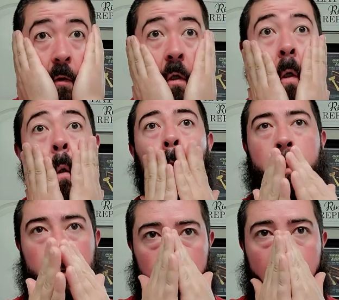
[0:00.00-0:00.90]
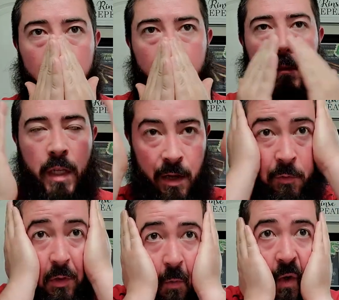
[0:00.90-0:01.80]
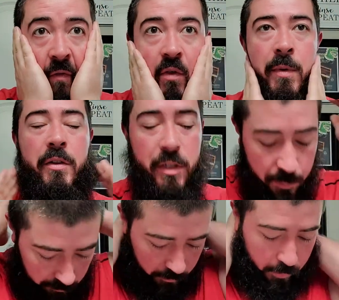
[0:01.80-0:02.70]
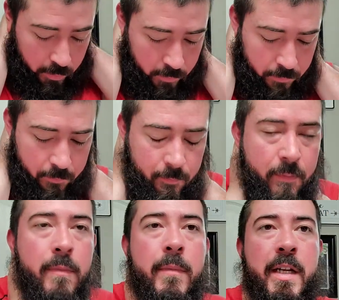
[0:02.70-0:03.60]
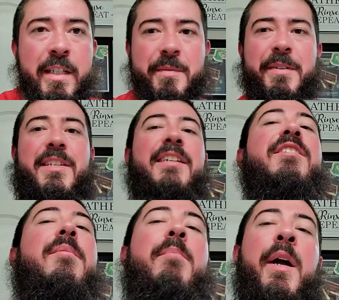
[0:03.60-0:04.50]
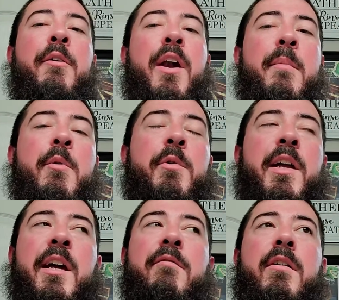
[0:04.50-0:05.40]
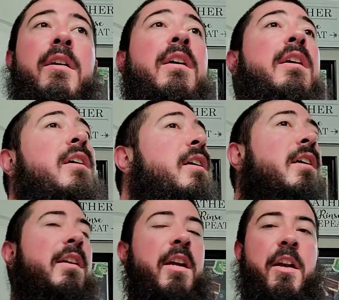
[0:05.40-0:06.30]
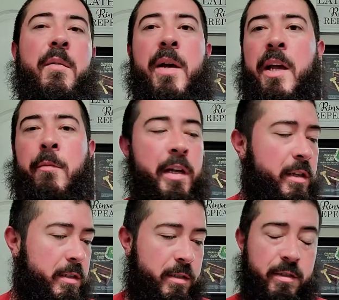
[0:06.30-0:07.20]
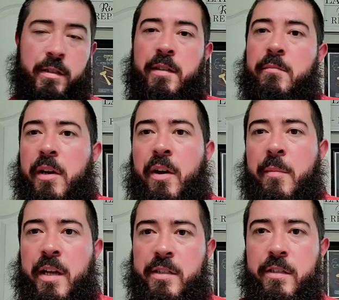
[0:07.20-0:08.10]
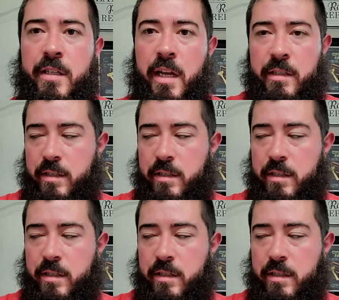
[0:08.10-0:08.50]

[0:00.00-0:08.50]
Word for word: scent. I wonder where I've smelled this before. It smells like something my grandma would have. Not in a bad way. My grandma has good taste.